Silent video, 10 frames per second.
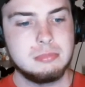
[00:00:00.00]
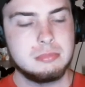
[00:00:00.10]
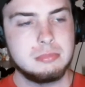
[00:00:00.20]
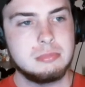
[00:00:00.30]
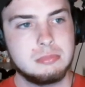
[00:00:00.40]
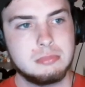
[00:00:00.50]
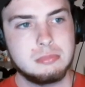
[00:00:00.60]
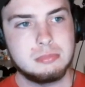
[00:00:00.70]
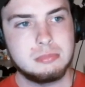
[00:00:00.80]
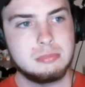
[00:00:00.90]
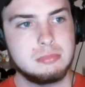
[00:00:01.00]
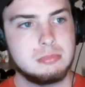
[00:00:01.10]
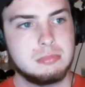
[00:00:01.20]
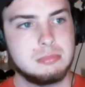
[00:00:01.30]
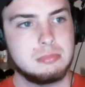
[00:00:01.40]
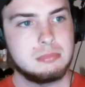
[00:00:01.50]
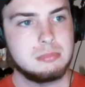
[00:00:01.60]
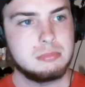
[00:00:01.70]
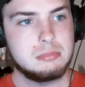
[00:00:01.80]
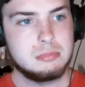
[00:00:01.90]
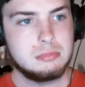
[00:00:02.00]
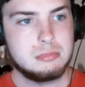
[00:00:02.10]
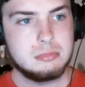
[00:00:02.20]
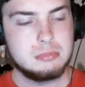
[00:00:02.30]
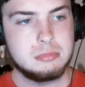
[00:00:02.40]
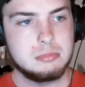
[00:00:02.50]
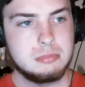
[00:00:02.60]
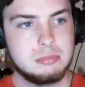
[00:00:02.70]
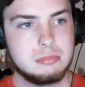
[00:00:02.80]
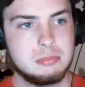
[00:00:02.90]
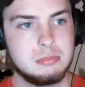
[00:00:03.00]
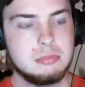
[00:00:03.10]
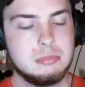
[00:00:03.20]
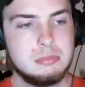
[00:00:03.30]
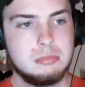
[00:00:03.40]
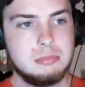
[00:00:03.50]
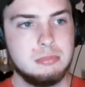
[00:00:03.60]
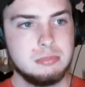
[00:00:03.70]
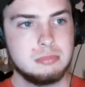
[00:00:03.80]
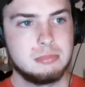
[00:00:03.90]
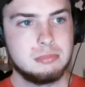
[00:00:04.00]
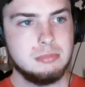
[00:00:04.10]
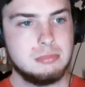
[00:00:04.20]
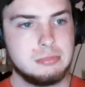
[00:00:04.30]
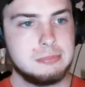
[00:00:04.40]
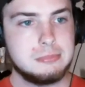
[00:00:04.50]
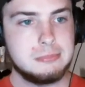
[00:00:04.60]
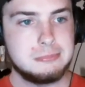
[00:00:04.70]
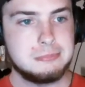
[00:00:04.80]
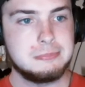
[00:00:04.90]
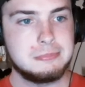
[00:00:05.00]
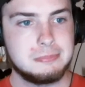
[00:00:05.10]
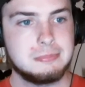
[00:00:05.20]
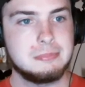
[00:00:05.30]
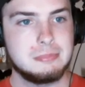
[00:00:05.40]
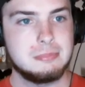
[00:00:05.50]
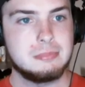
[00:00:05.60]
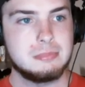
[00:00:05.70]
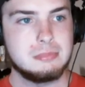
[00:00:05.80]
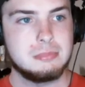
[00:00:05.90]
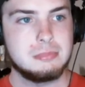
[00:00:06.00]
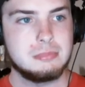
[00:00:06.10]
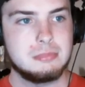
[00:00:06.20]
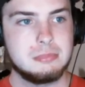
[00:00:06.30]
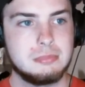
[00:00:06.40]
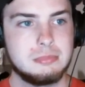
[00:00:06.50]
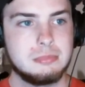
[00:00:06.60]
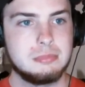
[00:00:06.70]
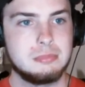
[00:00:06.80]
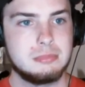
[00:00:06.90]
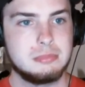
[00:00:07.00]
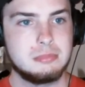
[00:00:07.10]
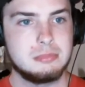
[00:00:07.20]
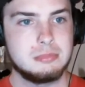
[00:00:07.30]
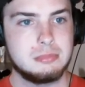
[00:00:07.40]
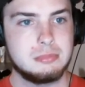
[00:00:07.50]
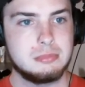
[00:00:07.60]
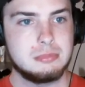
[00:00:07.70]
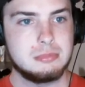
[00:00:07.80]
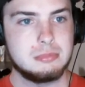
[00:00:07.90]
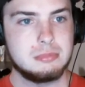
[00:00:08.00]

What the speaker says: (not speaking)